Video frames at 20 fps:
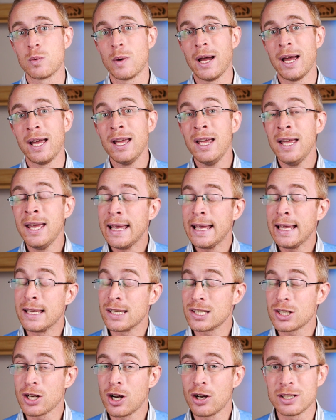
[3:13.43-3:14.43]
where
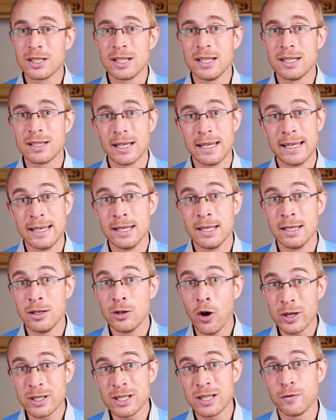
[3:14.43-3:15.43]
it started in
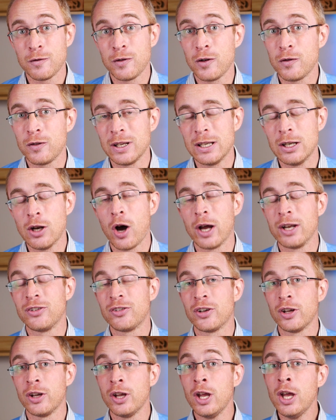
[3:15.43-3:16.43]
1959
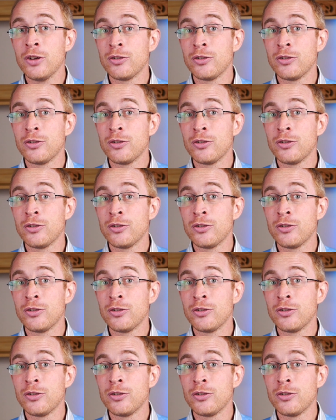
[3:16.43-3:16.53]
to